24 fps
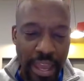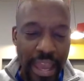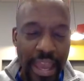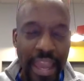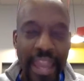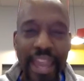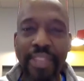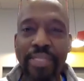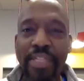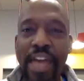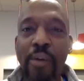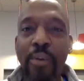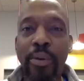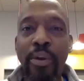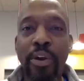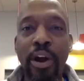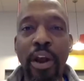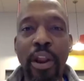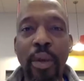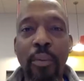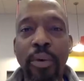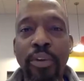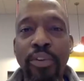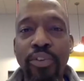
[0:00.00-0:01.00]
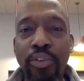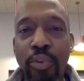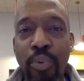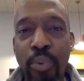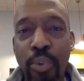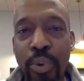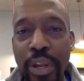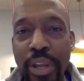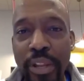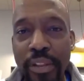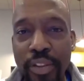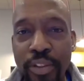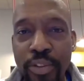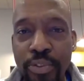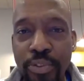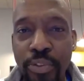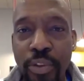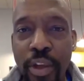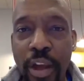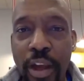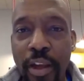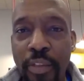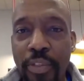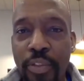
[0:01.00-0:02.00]
In that regard, I wanted to read this
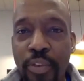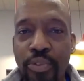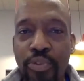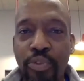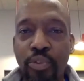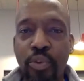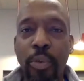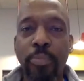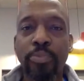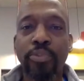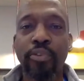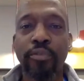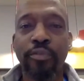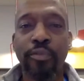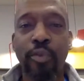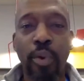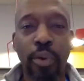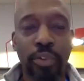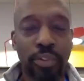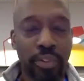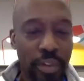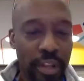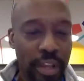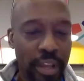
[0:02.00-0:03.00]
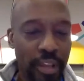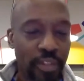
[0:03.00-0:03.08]
the scripture for today.